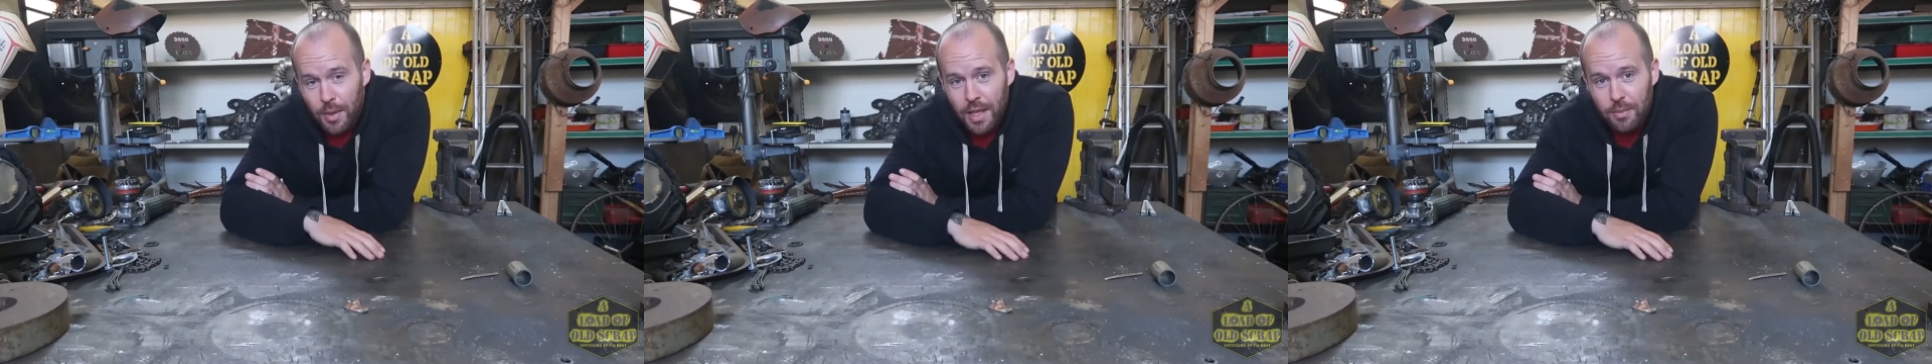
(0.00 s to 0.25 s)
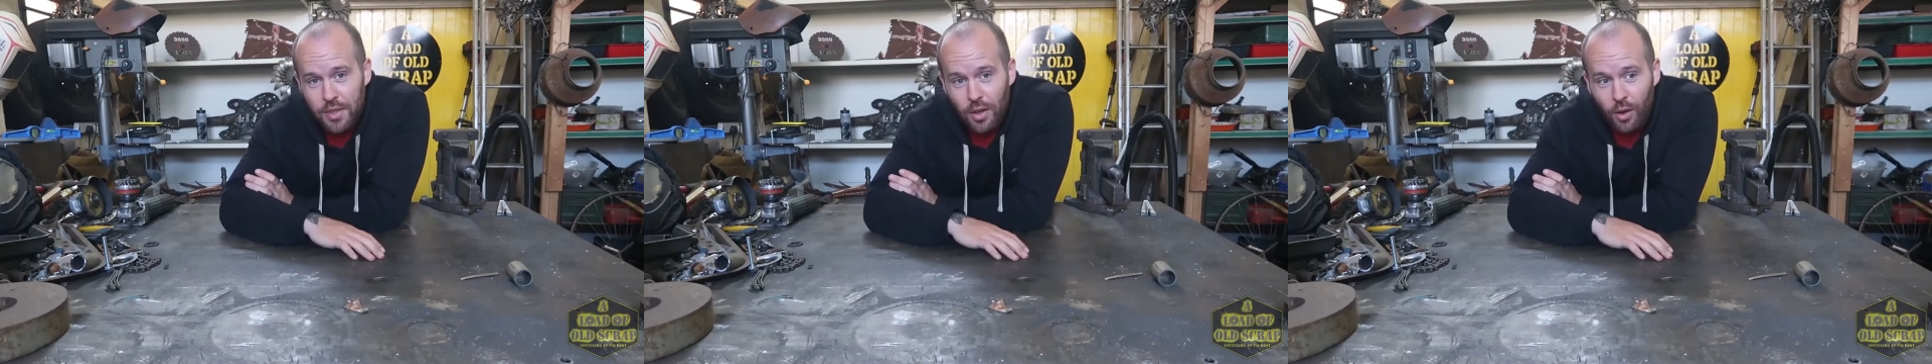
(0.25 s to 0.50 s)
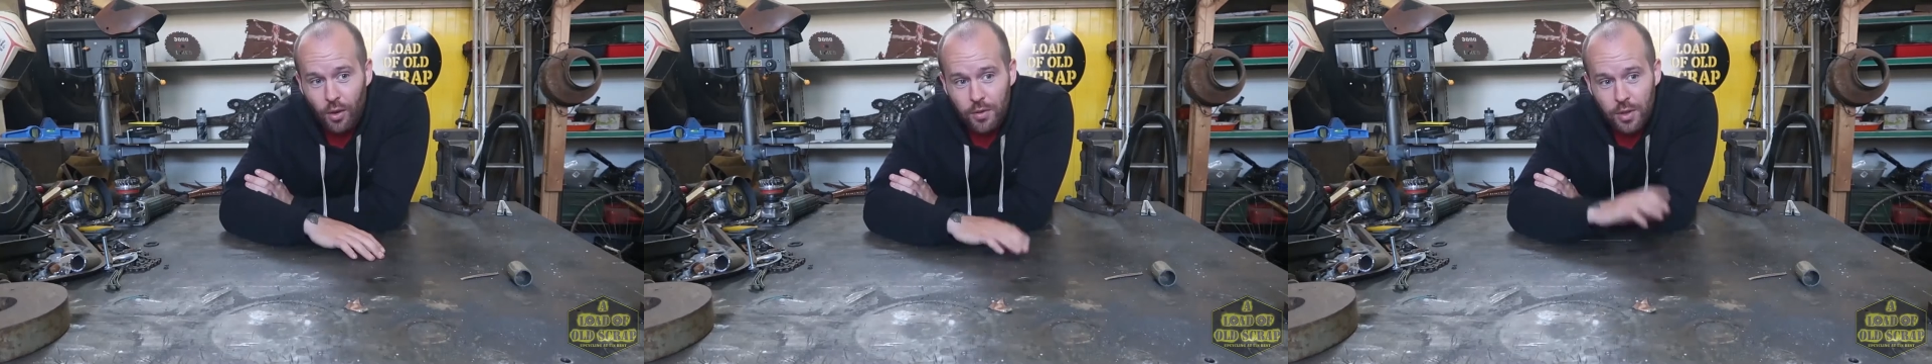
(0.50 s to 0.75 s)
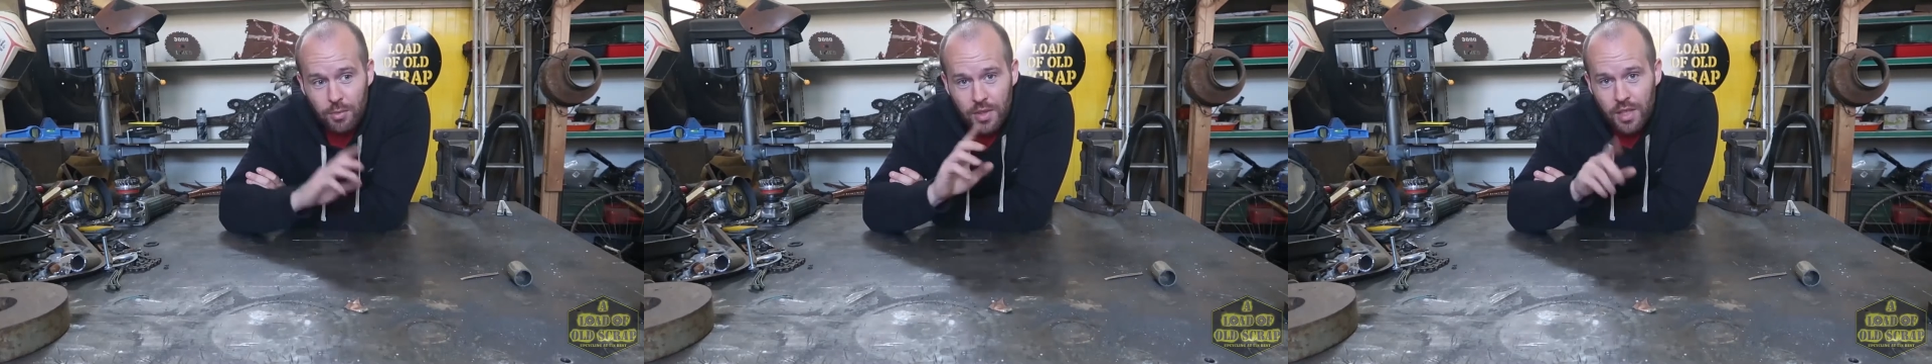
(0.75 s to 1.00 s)
lapse of
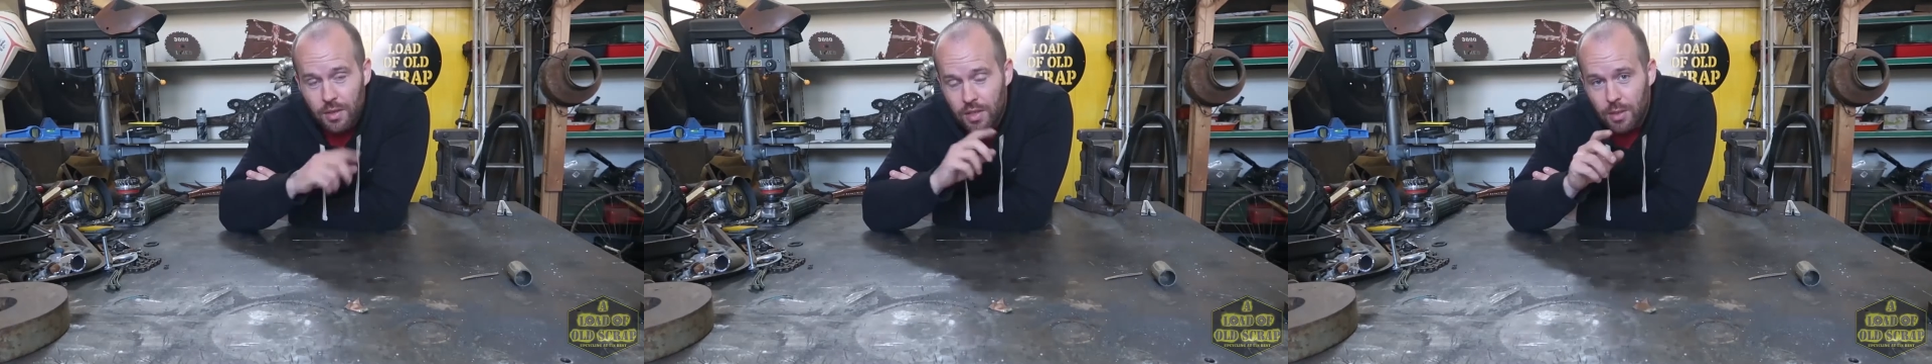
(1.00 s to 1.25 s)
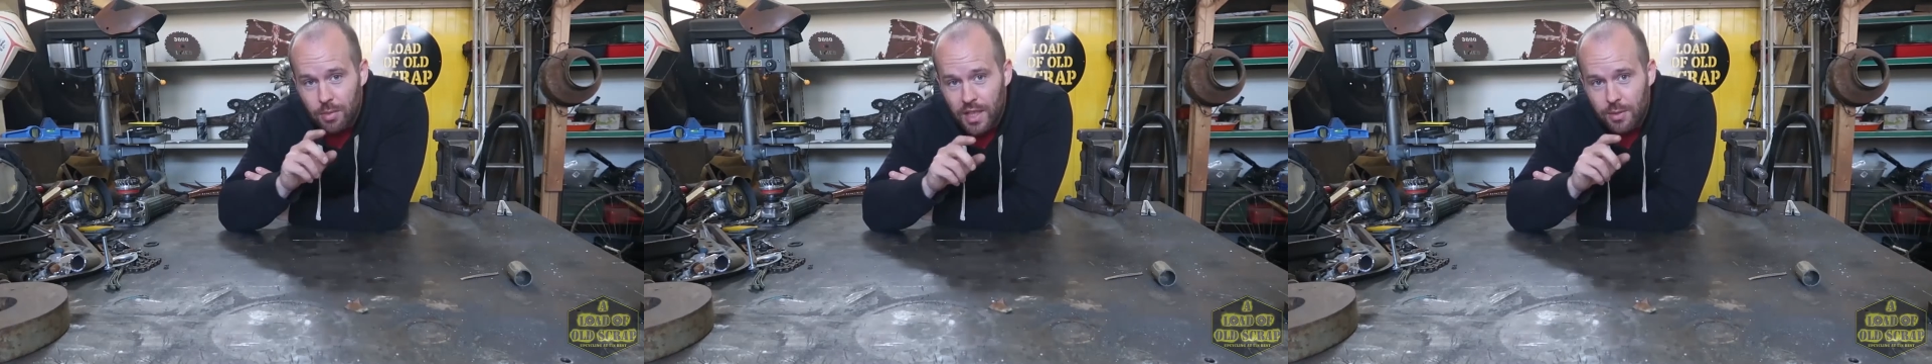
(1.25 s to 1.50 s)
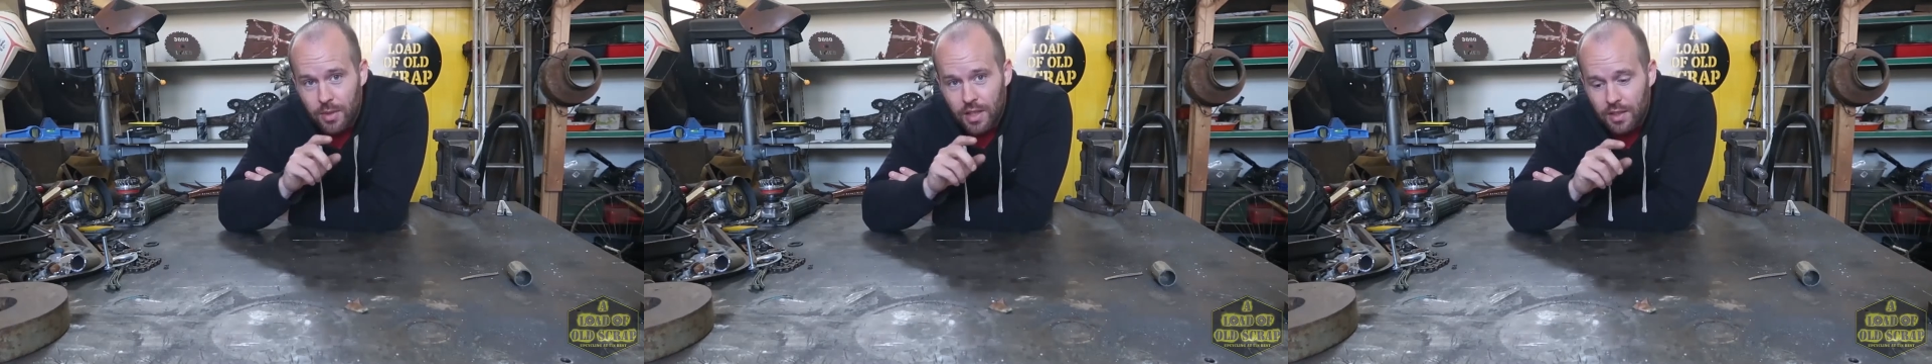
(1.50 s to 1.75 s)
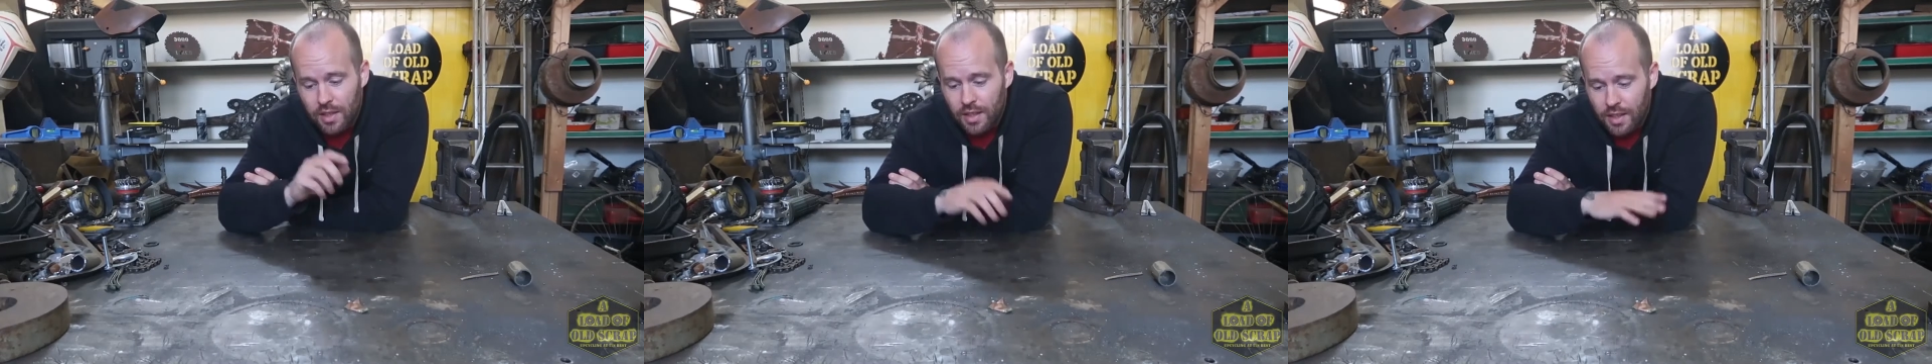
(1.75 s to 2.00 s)
some CNC plasma
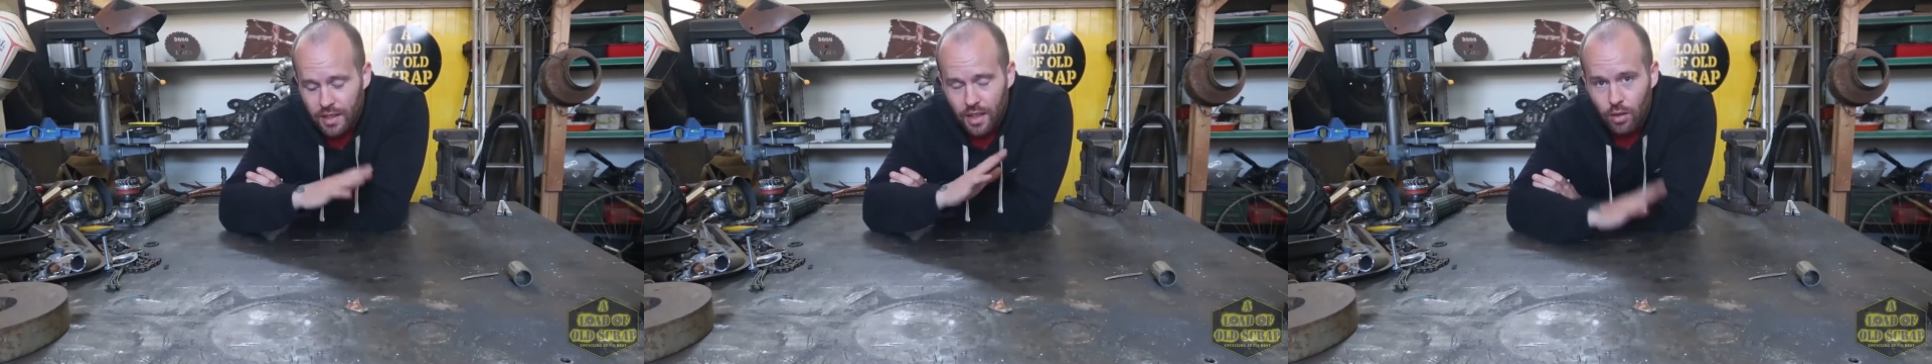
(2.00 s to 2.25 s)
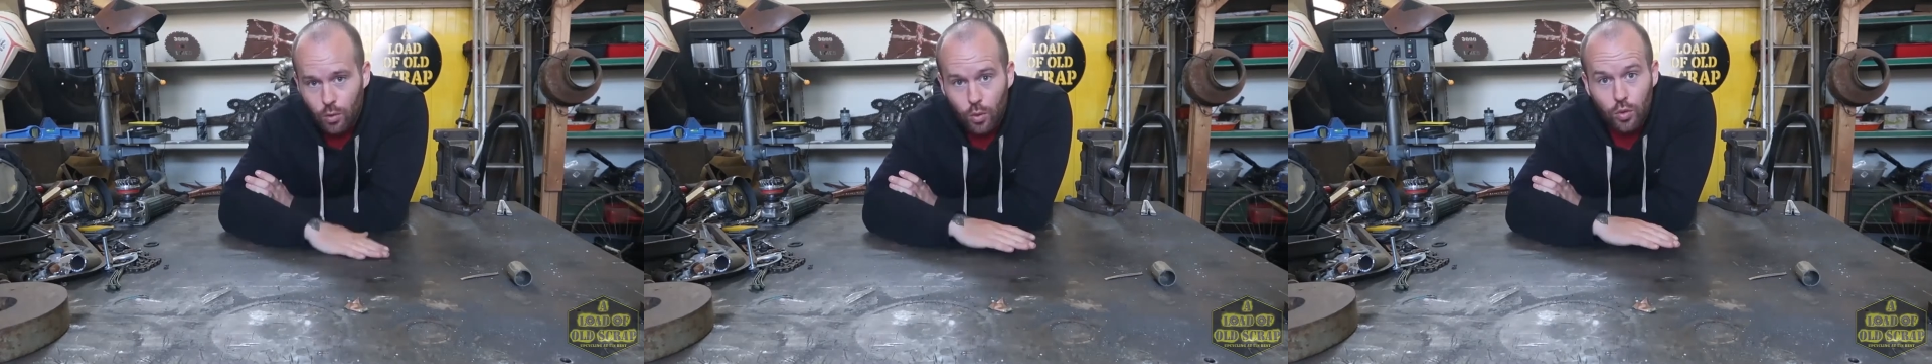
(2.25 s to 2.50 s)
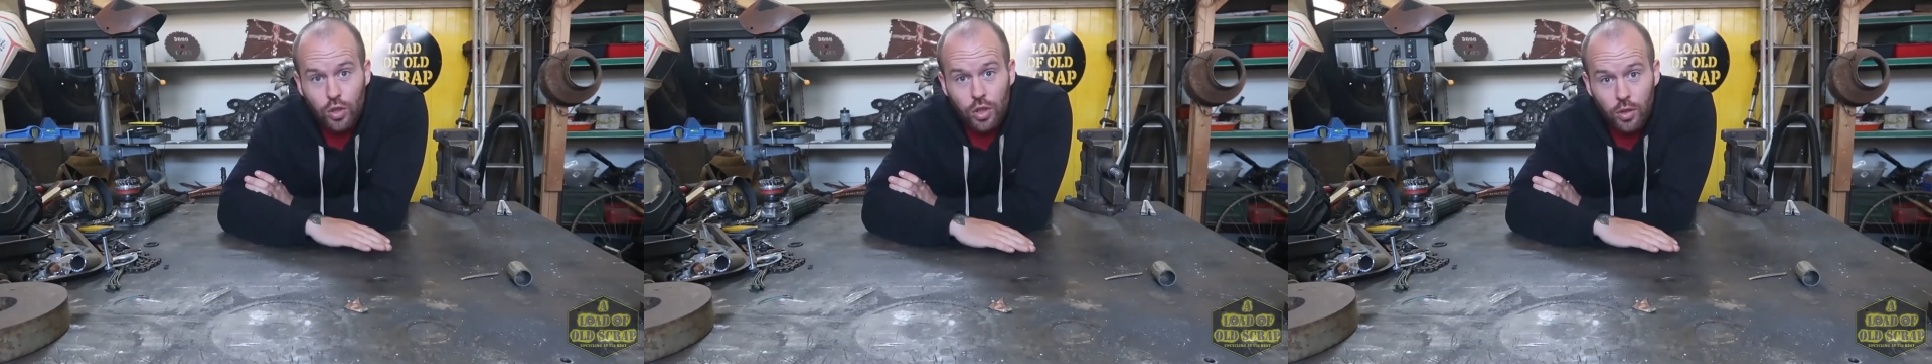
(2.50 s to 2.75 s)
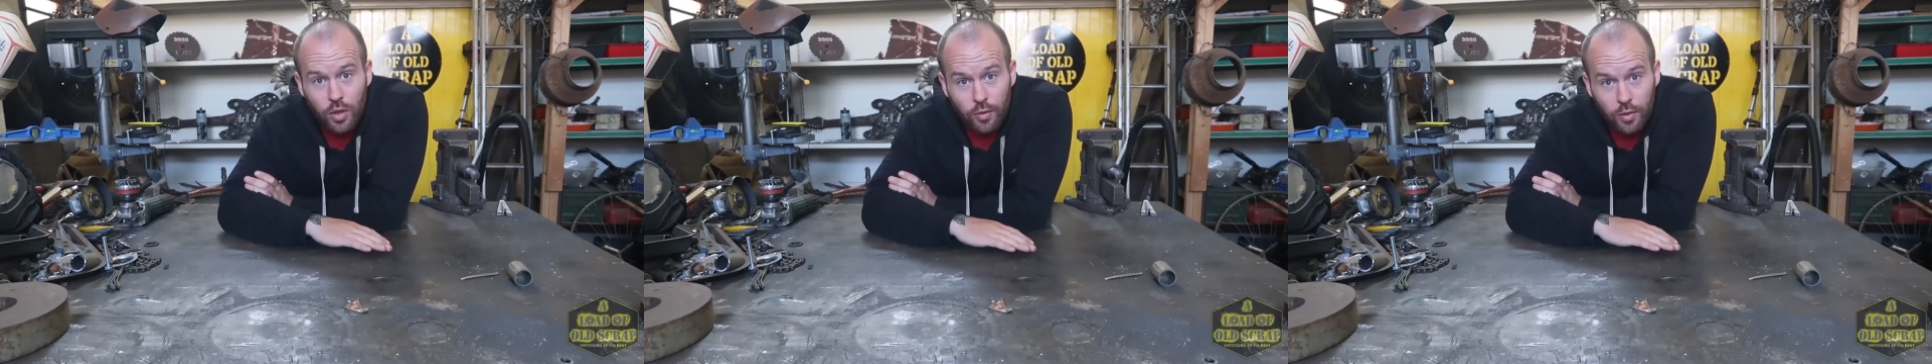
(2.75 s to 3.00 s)
cutting, and then I will
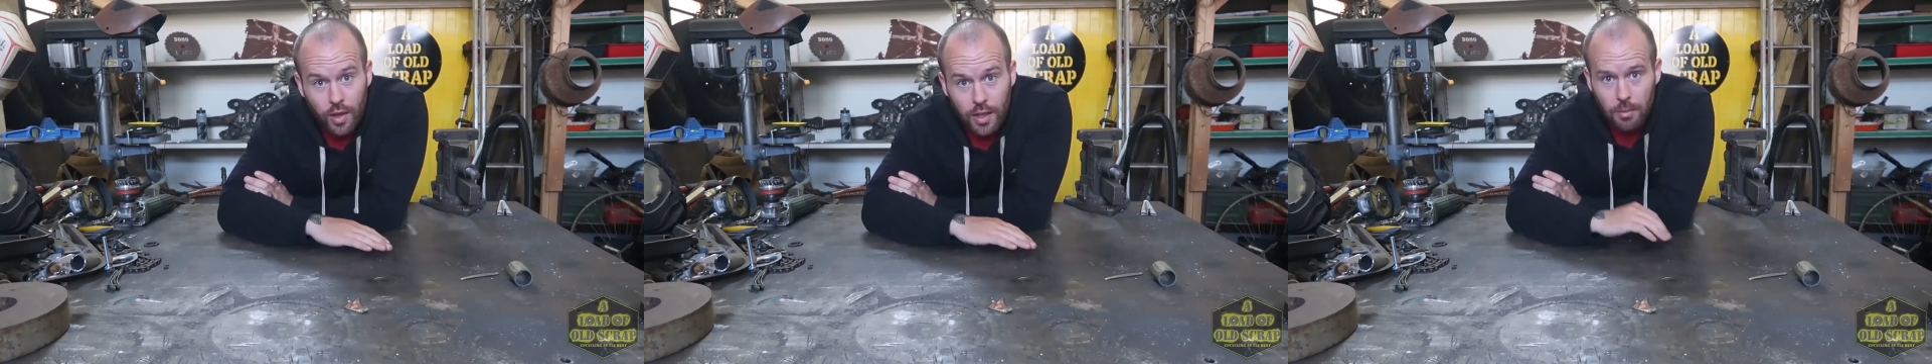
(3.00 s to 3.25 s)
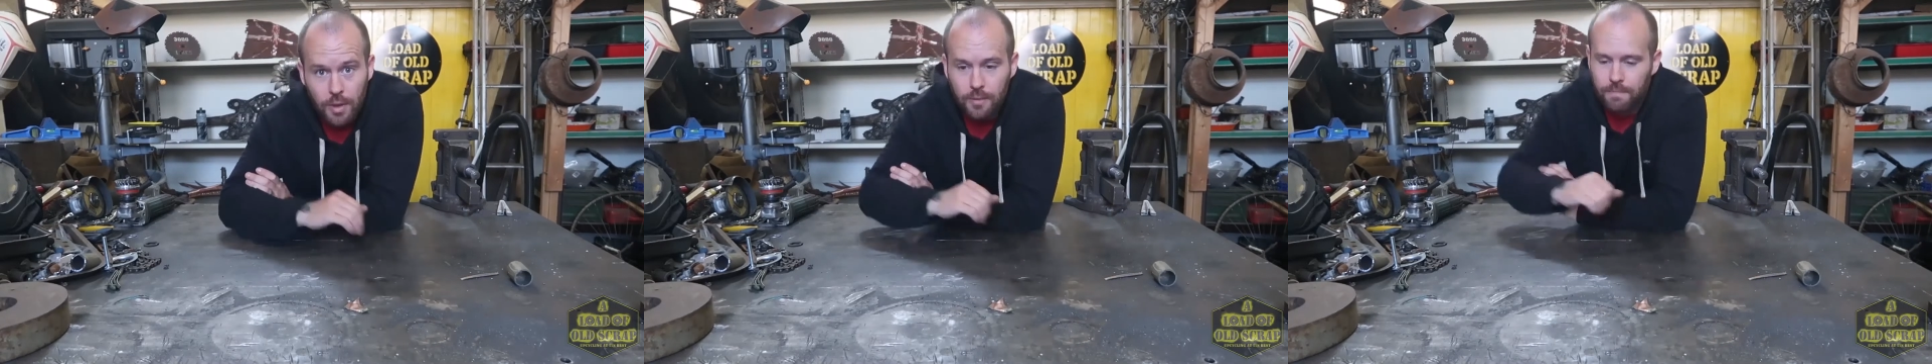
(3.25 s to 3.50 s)
show you the frame.